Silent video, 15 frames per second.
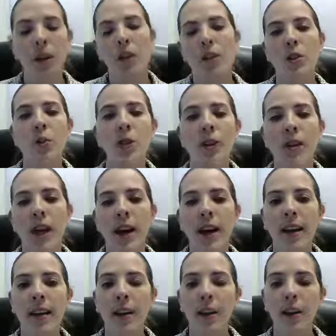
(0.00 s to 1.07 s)
So we're going to
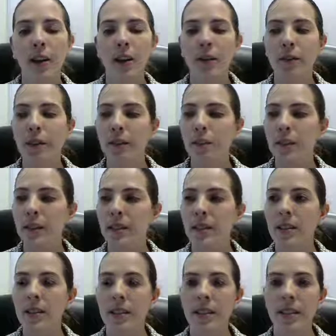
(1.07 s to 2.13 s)
highlight all of these
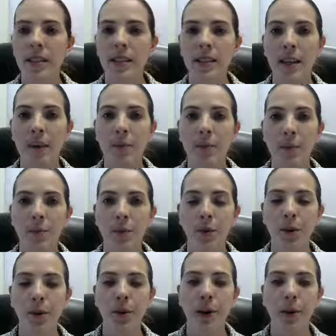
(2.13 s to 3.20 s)
pieces in an example
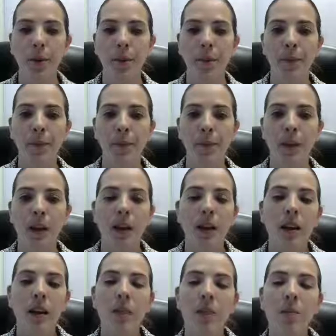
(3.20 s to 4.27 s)
program.
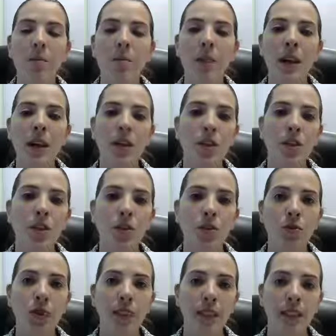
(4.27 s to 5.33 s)
The major
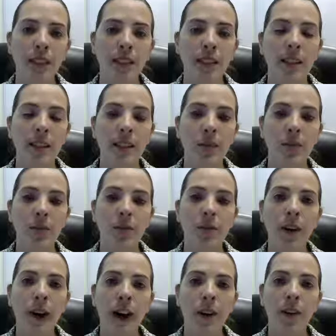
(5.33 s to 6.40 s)
trick to dealing with
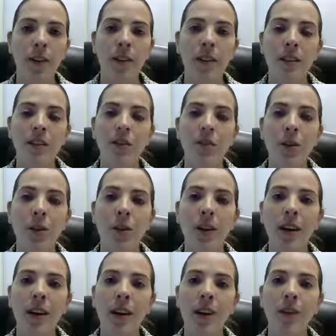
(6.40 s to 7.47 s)
files is knowing
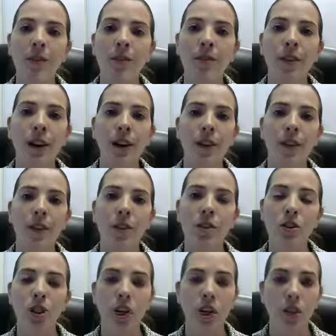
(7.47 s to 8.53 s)
how your file is
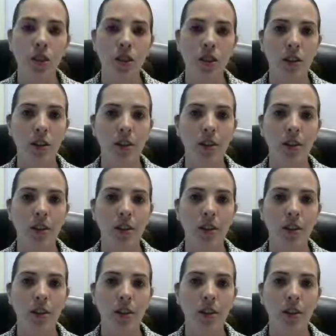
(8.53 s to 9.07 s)
structured.